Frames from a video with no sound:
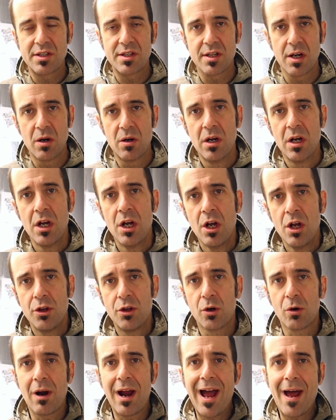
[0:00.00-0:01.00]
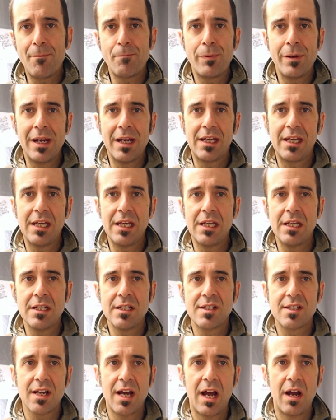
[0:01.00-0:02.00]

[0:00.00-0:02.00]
So the rat pinkies,